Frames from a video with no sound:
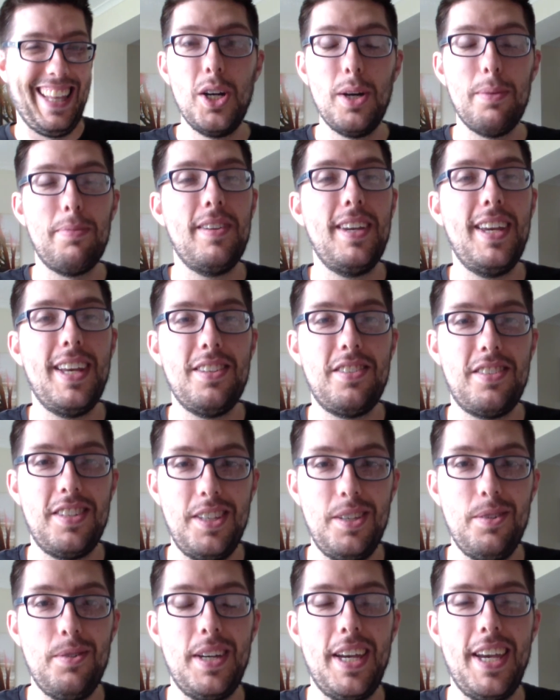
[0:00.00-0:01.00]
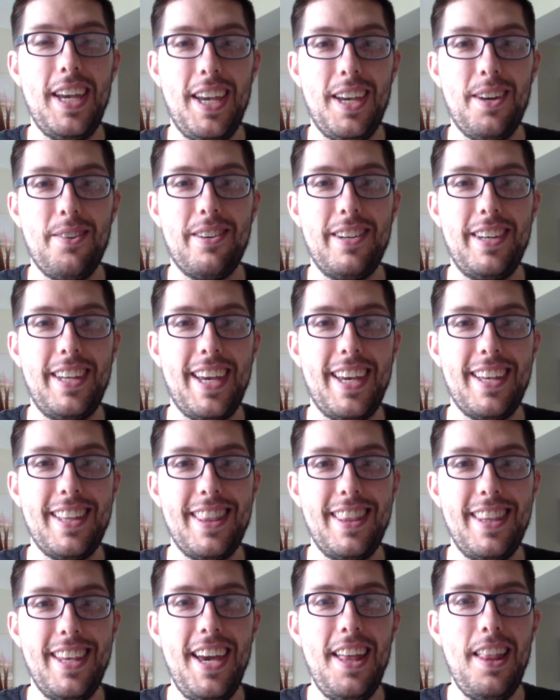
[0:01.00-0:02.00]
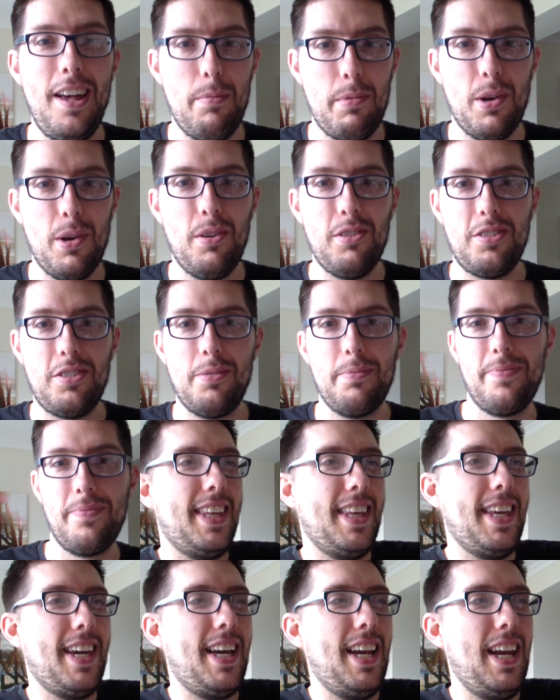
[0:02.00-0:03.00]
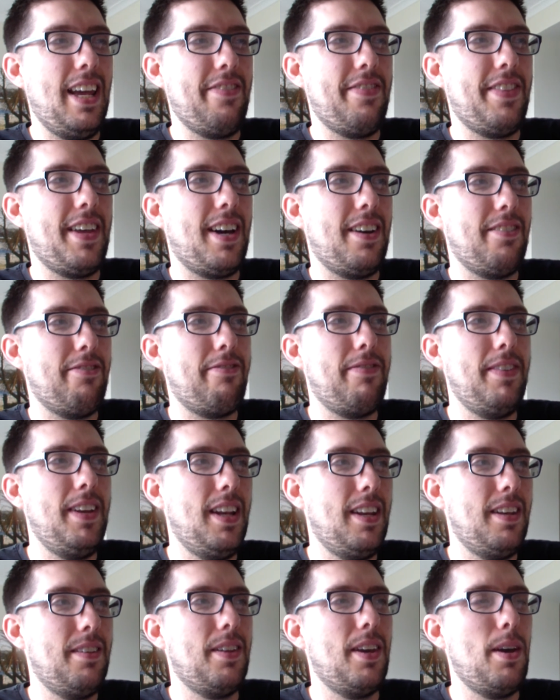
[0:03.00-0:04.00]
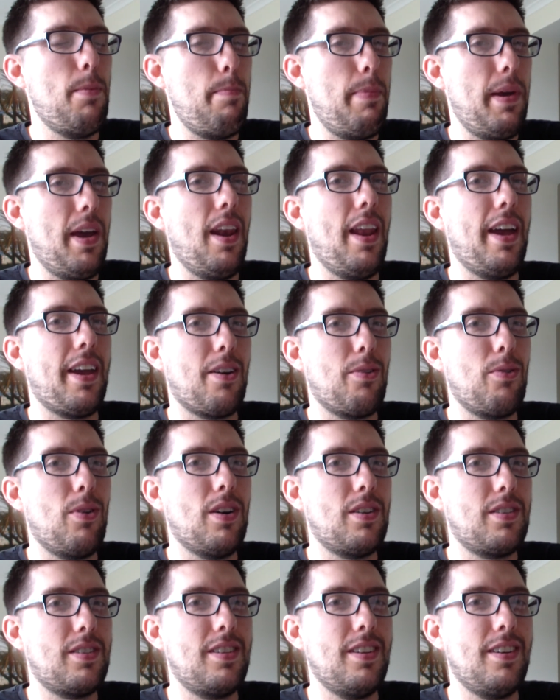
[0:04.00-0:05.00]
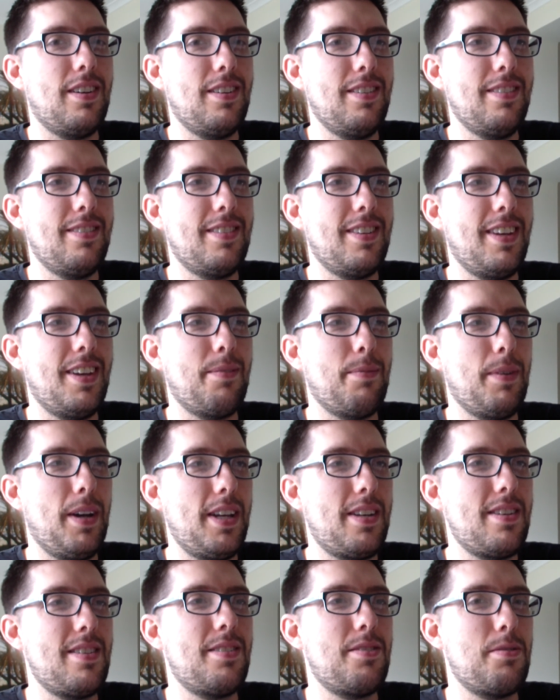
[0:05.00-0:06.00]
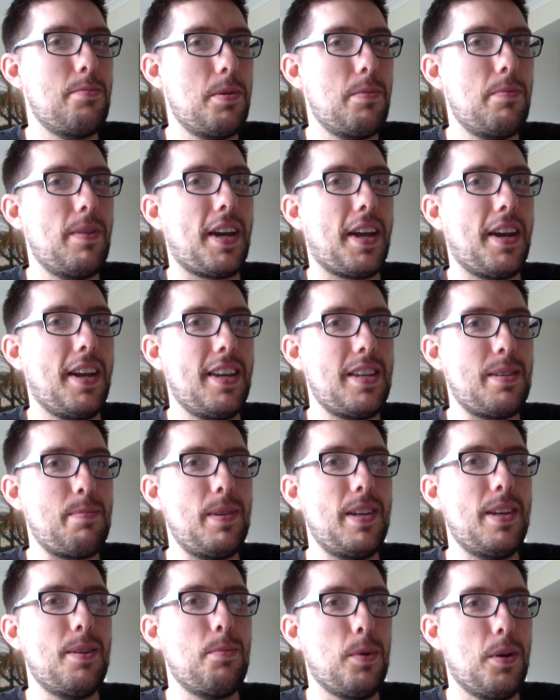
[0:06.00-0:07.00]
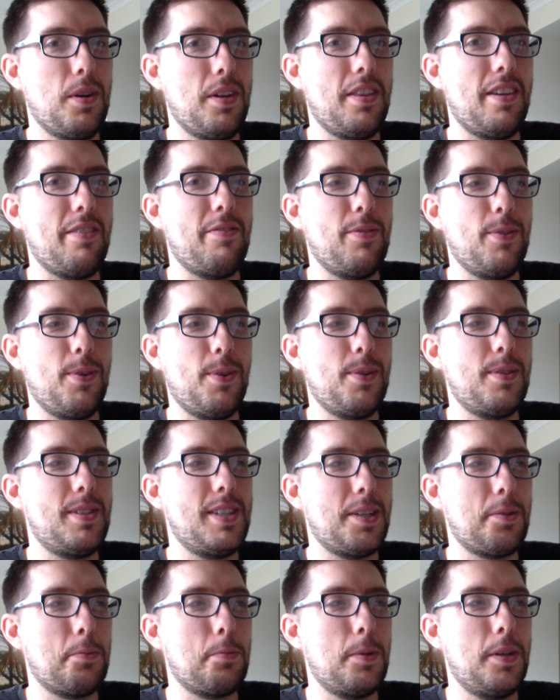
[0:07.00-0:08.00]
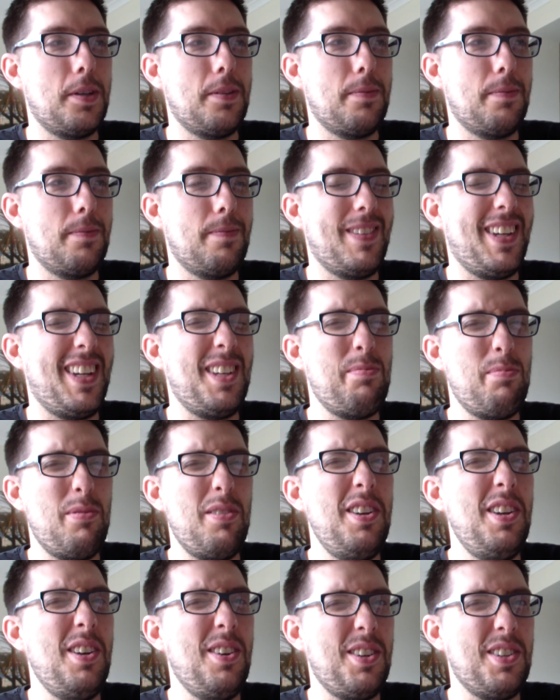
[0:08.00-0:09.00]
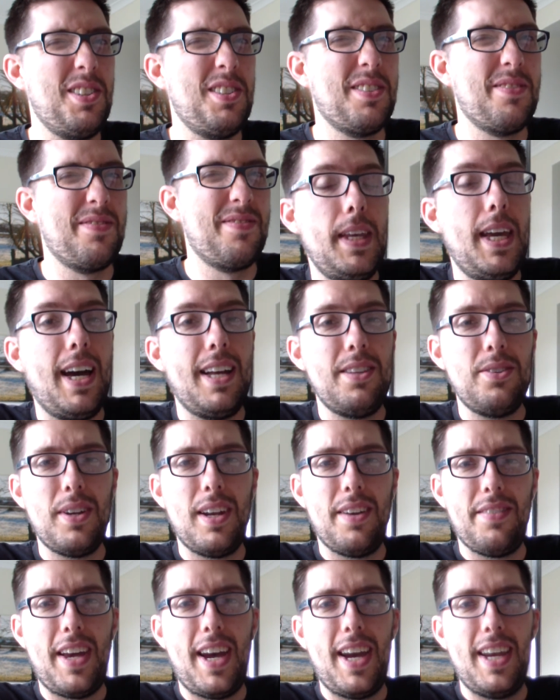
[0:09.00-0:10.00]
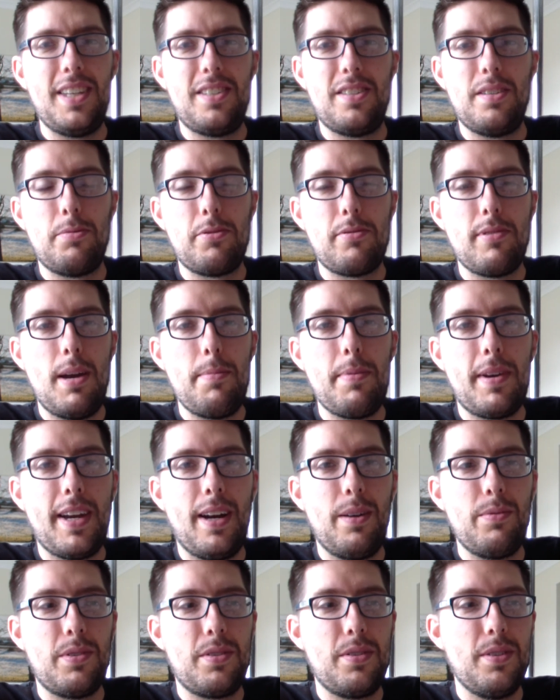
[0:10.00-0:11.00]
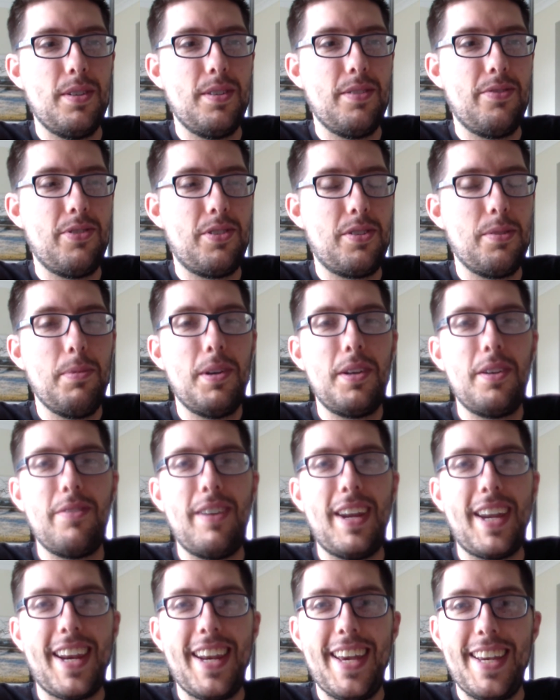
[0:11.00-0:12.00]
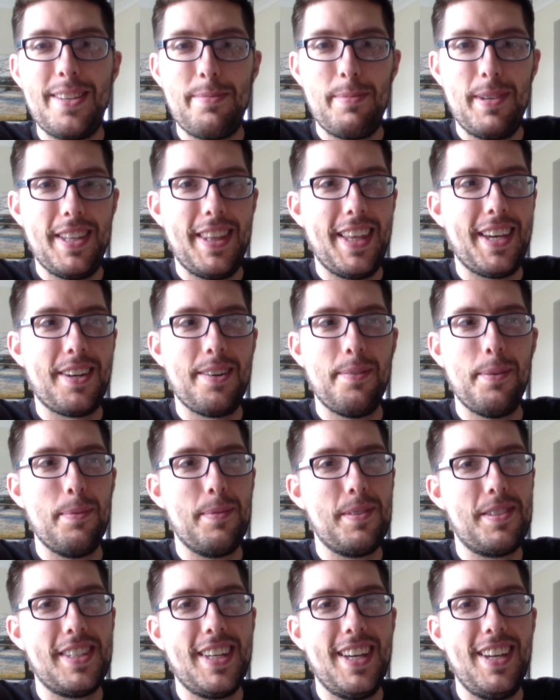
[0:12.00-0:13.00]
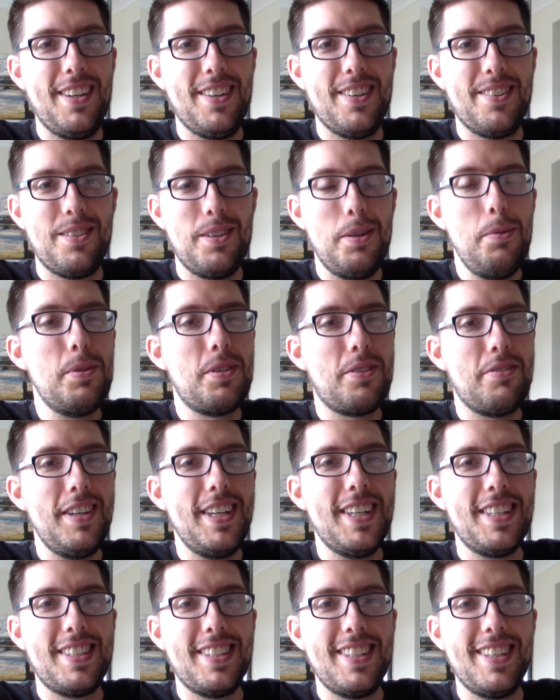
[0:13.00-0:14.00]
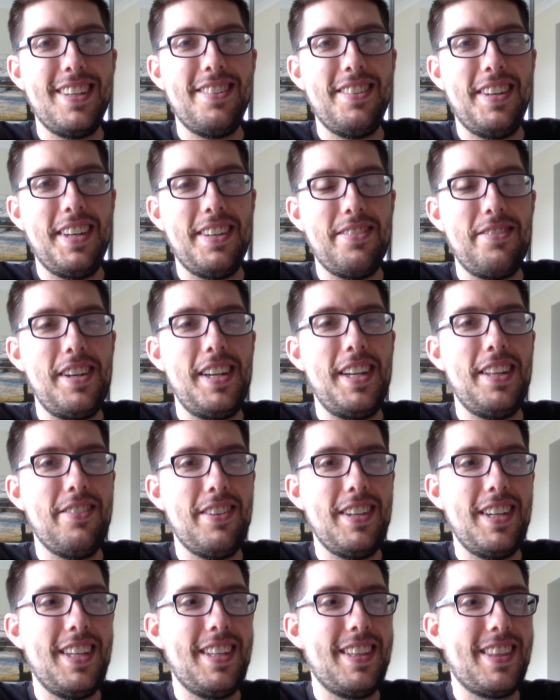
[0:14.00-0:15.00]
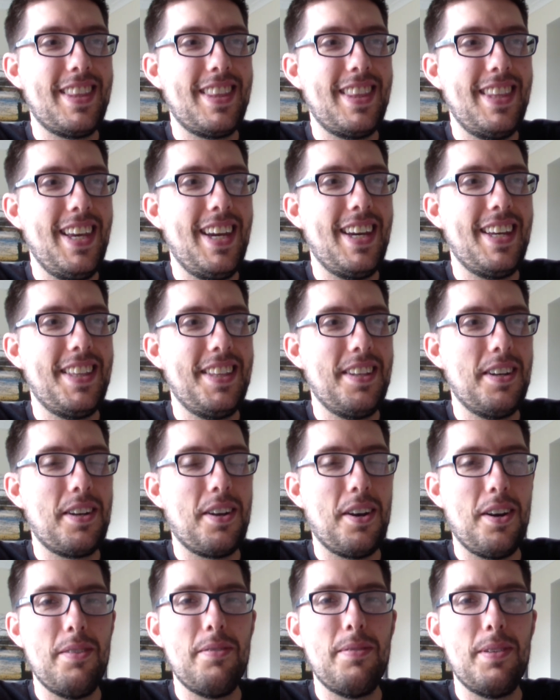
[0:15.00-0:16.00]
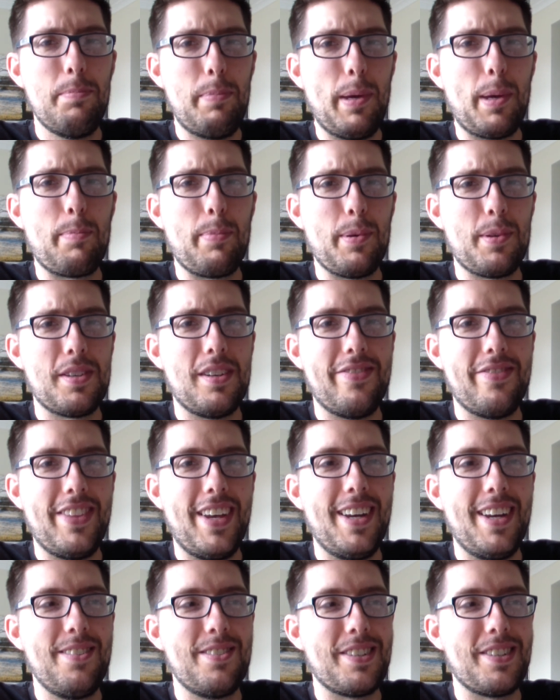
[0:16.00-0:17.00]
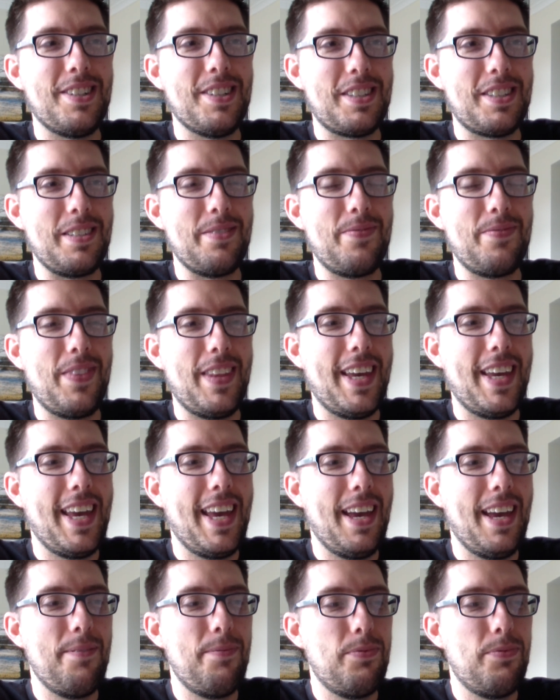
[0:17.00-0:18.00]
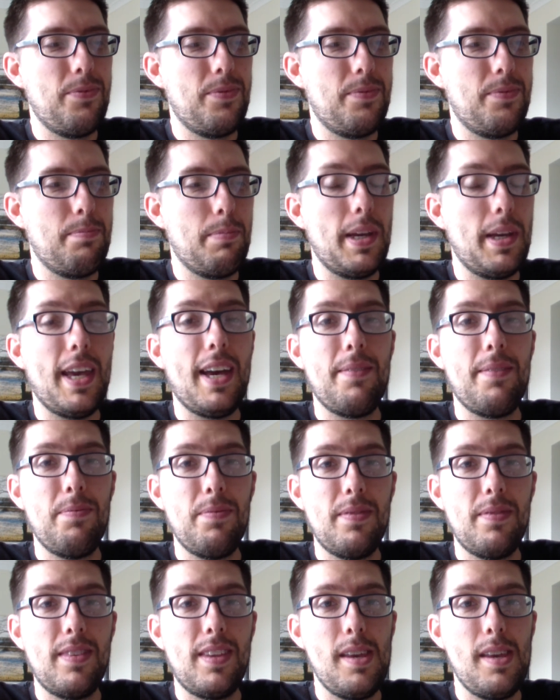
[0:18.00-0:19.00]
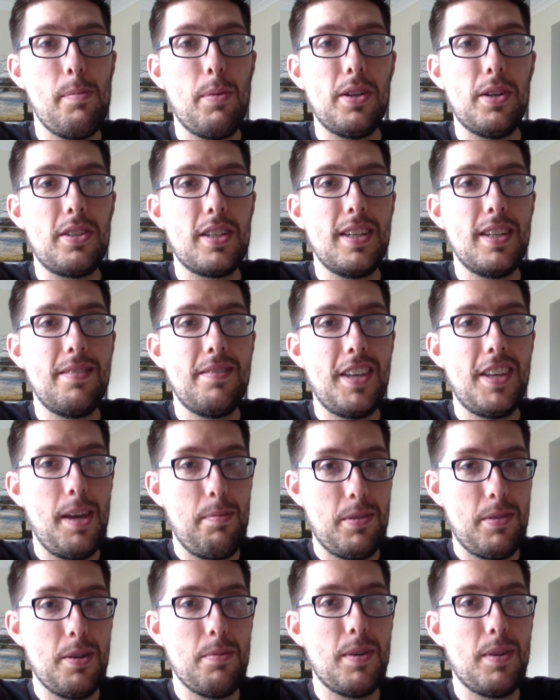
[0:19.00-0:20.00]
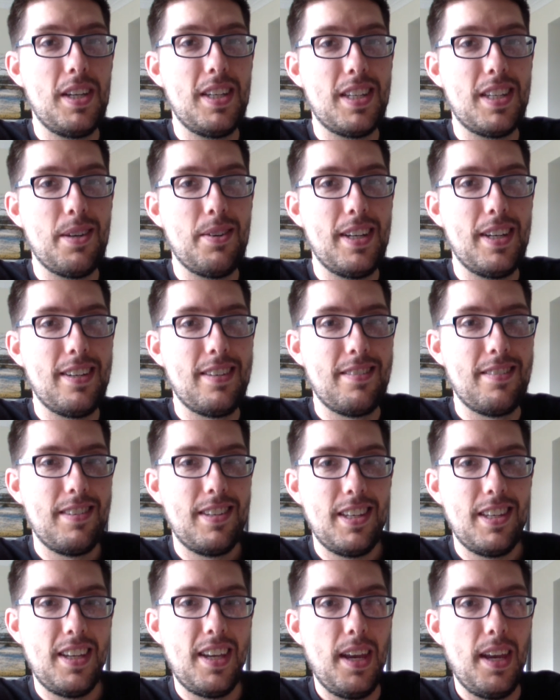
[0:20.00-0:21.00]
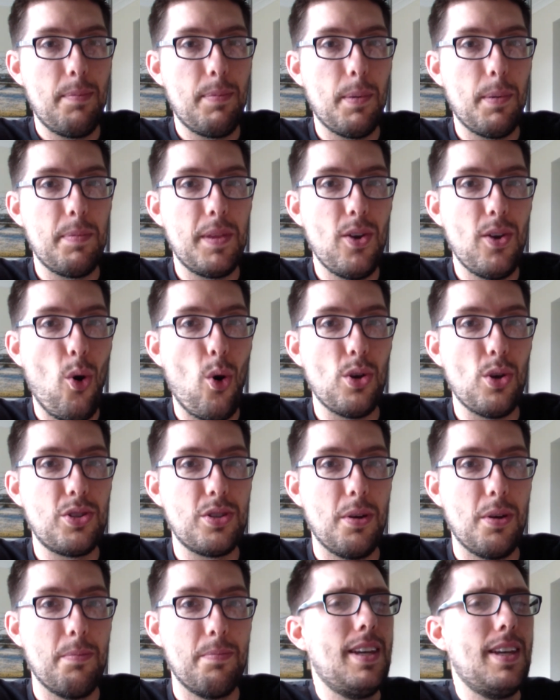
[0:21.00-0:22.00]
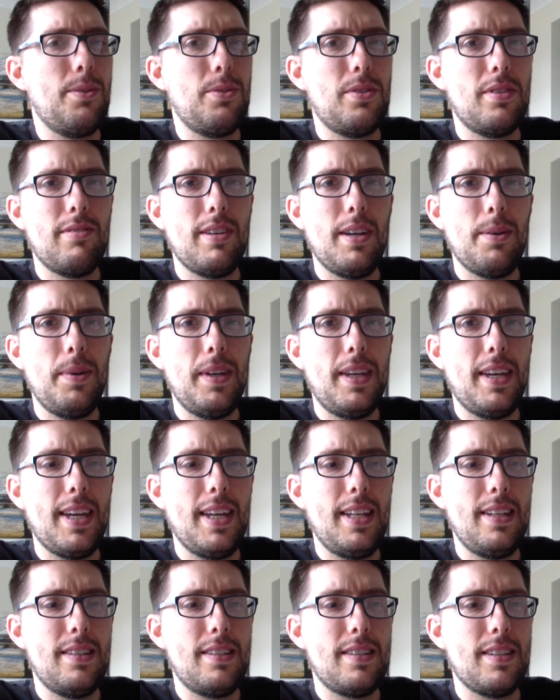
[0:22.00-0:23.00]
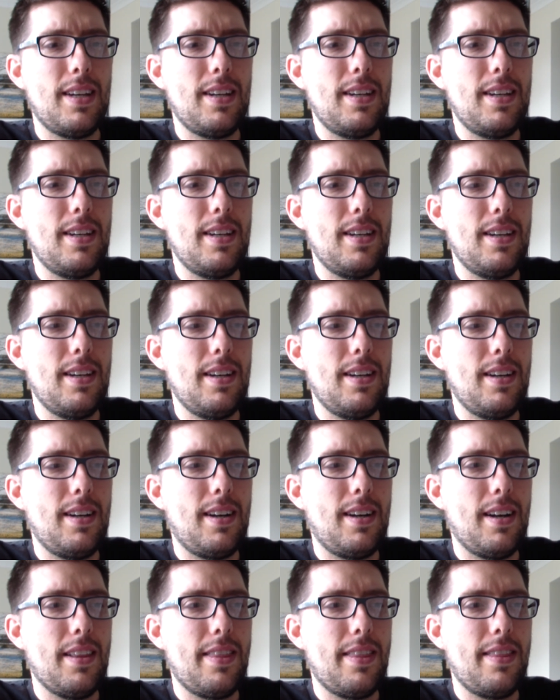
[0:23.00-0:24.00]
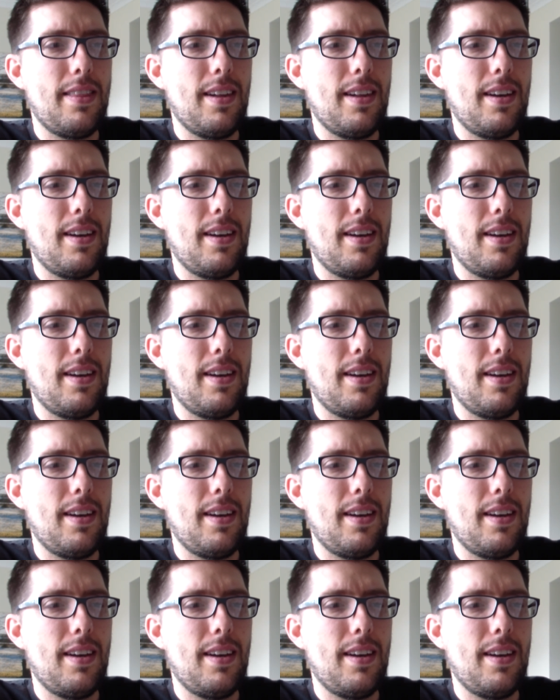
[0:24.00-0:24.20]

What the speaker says: Hopefully I'll see you at AA one year. Yeah, that'd be awesome. Yeah, I left that feeling a bit like a rock star. It's like, mate, someone recognised me and wanted their photo taken with me. That's pretty awesome. Yeah, I don't have the highest subscriber count, so for someone to recognise me and then come up and say hello, it was great. I really, yeah, I got a big buzz off that. It was awesome. But yeah, keep watching, keep doing what you're doing, keep up the awesome. It was a great weekend. I